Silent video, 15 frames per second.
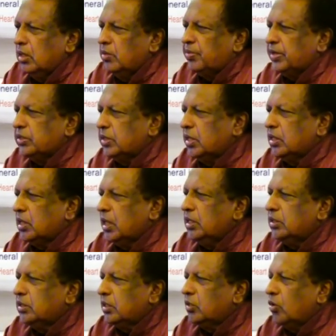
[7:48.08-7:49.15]
President
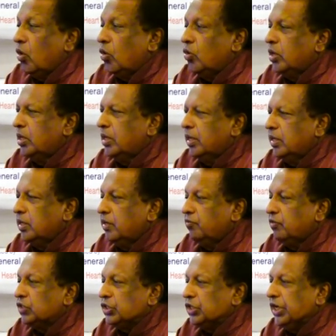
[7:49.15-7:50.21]
Clinton ordered an
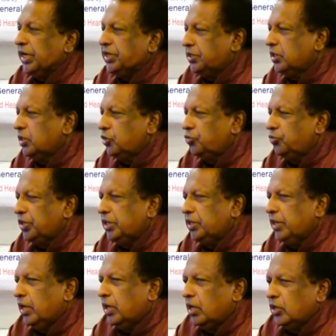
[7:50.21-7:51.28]
investigation into
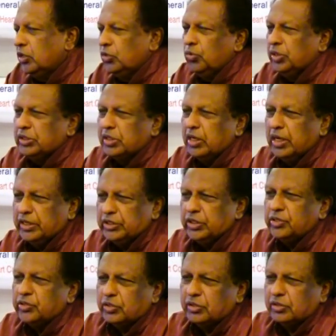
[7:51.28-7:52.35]
India-US
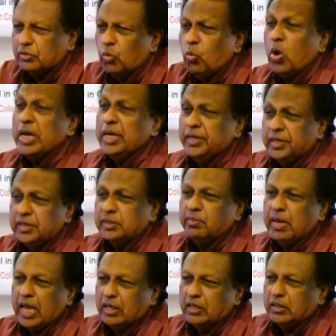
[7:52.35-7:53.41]
relations, why it is
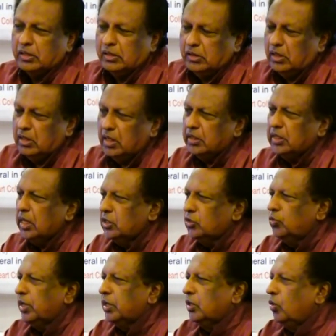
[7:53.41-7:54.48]
bad. And that is
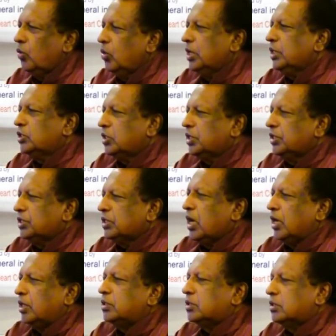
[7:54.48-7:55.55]
where the whole history
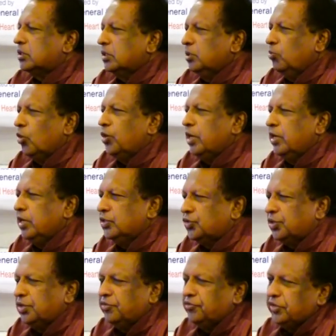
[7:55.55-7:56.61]
starts, the modern
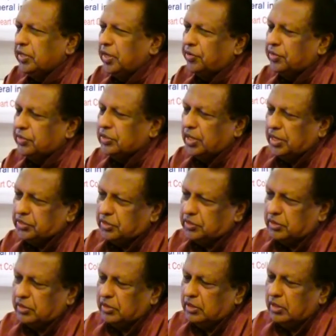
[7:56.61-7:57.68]
history of India-US relations.